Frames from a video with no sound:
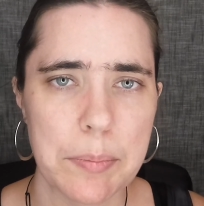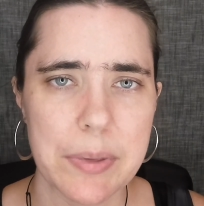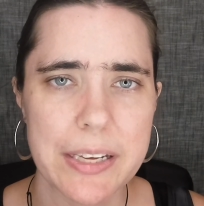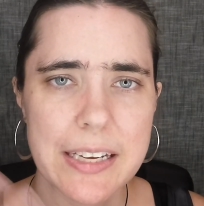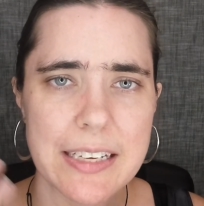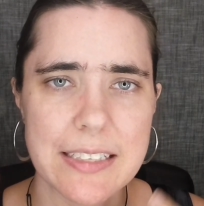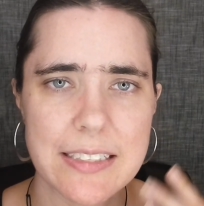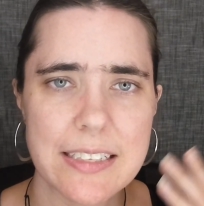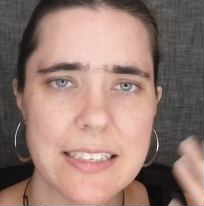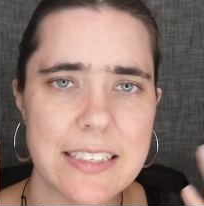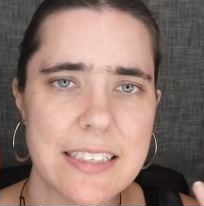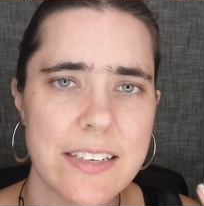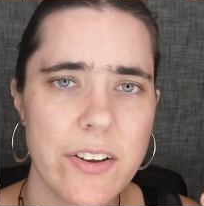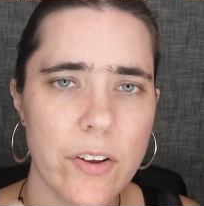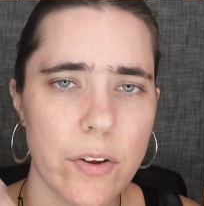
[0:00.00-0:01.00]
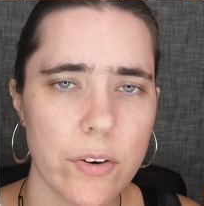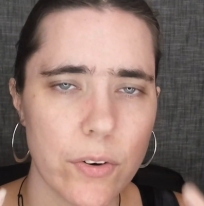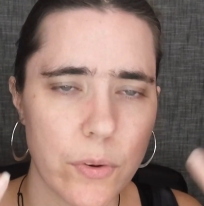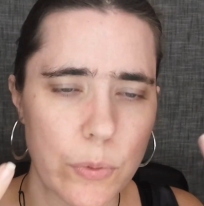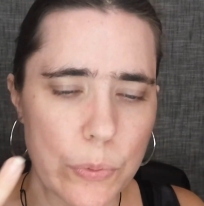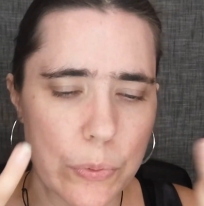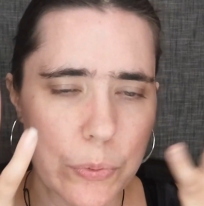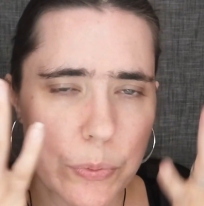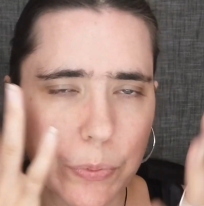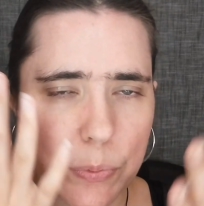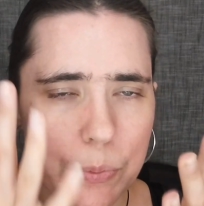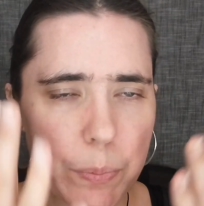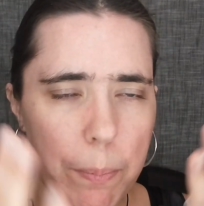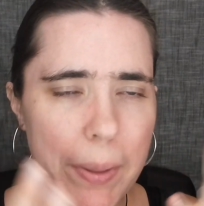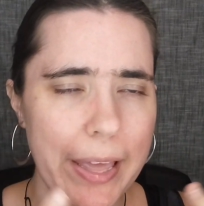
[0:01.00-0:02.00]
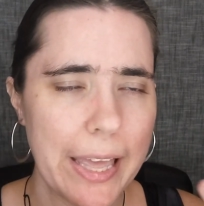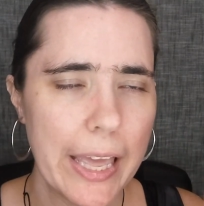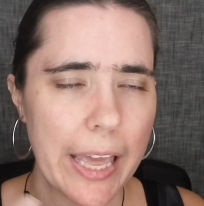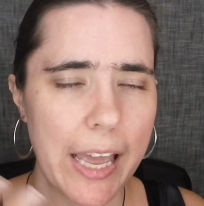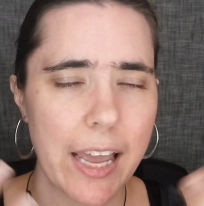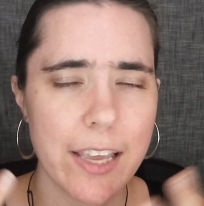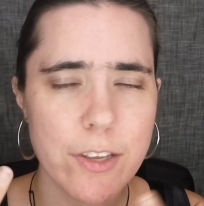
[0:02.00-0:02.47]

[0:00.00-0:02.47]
because it's not all making